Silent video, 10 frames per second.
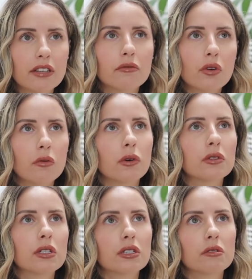vein
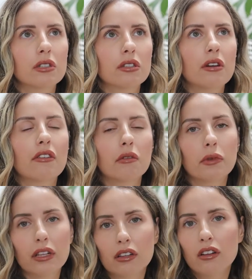thrombosis is when you have a
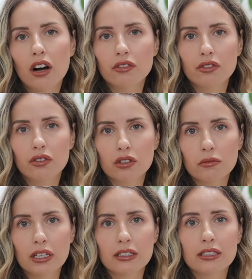blood clot
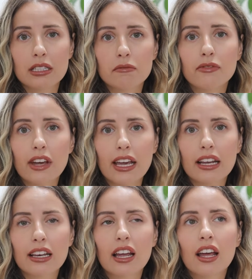form in a deep
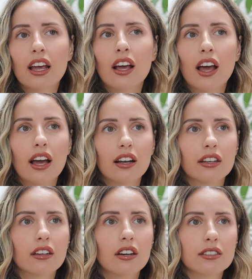vein, and
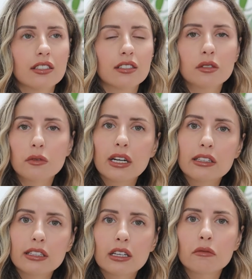it causes
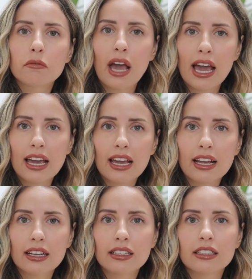swelling,
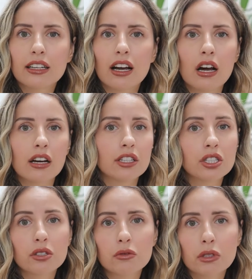pain,
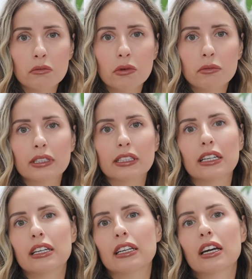issues with
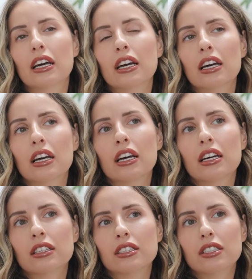mobility,
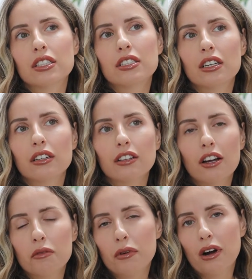just a
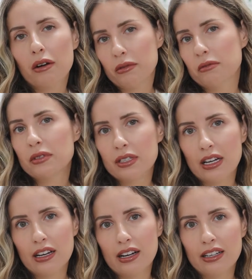lot of problems
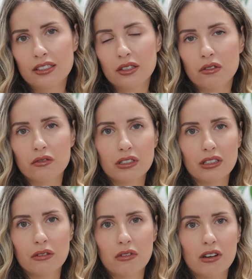that I don't
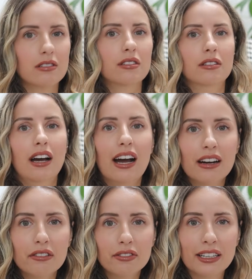really want to
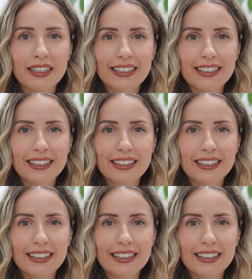have.